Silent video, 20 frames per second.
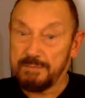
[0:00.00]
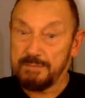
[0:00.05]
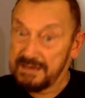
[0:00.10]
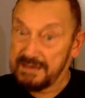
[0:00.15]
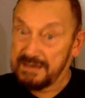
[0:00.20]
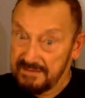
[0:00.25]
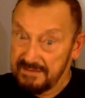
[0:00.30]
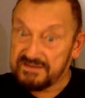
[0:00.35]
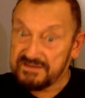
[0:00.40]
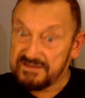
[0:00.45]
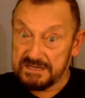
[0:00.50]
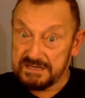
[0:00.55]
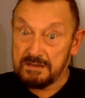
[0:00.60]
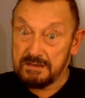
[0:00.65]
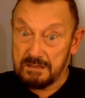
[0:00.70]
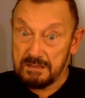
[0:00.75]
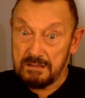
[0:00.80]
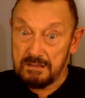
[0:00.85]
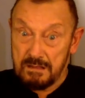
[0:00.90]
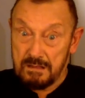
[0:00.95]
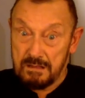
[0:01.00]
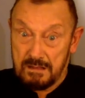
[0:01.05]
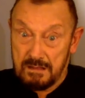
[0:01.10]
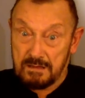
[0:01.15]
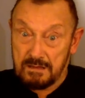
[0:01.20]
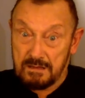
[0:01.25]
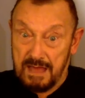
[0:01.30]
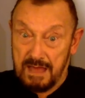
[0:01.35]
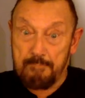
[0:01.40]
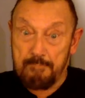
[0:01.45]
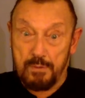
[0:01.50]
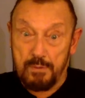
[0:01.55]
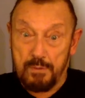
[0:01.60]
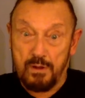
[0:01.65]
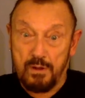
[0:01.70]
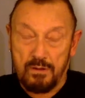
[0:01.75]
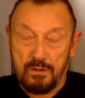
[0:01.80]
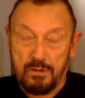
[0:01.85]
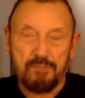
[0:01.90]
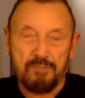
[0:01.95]
He lives in
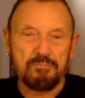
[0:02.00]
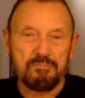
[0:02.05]
Hamburg.